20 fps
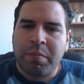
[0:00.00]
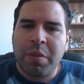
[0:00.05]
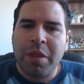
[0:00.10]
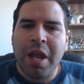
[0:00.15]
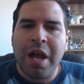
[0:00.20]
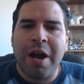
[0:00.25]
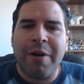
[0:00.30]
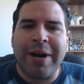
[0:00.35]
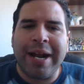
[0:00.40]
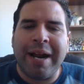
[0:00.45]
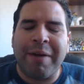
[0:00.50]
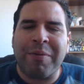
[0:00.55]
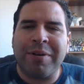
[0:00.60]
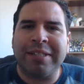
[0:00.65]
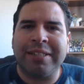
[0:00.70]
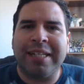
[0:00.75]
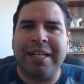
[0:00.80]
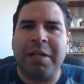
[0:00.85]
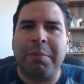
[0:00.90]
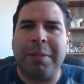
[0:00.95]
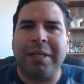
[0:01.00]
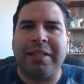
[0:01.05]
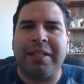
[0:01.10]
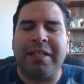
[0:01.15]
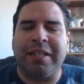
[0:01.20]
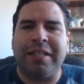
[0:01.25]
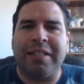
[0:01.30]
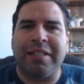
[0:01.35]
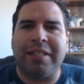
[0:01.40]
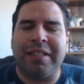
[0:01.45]
alright, I want to talk about
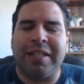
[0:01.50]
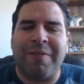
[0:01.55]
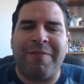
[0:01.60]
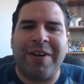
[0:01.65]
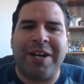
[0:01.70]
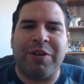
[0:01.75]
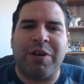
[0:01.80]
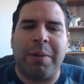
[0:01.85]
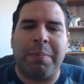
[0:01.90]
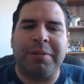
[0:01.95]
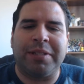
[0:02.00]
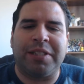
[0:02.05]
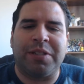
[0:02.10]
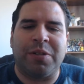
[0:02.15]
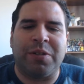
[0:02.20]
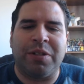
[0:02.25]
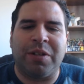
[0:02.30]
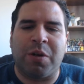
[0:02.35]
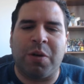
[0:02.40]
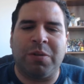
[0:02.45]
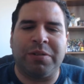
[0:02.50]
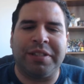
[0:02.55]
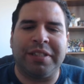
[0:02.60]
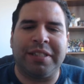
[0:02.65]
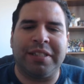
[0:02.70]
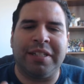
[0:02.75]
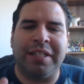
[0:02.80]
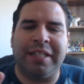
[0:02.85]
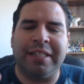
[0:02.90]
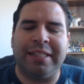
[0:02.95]
the final episode, and of course it's
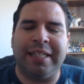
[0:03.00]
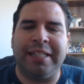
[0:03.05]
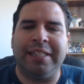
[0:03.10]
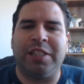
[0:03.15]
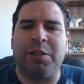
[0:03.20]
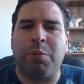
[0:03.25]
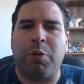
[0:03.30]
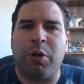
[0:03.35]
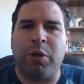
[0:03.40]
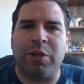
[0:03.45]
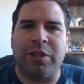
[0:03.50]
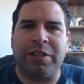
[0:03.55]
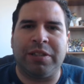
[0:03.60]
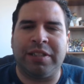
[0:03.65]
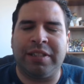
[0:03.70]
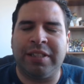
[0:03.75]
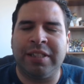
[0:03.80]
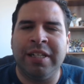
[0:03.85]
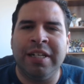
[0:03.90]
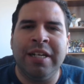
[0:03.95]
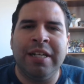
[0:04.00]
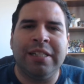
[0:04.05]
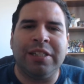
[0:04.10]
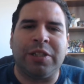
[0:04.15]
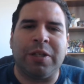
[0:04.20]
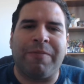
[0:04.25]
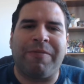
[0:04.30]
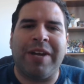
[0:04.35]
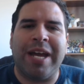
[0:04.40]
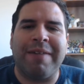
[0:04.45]
going to contain spoilers.
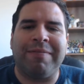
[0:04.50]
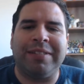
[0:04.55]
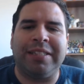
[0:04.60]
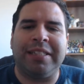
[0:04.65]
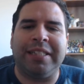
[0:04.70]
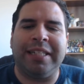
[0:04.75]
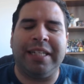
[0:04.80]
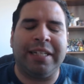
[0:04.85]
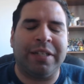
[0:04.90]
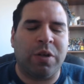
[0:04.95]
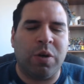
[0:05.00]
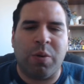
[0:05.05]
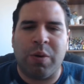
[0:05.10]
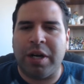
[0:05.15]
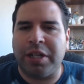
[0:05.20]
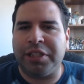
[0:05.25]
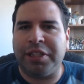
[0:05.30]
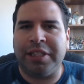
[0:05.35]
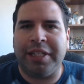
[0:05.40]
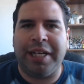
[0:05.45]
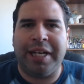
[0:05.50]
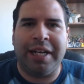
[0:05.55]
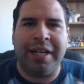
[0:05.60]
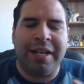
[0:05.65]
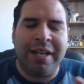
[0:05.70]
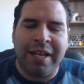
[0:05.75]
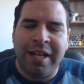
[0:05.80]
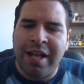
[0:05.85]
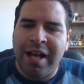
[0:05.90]
So if you haven't seen it, go watch it.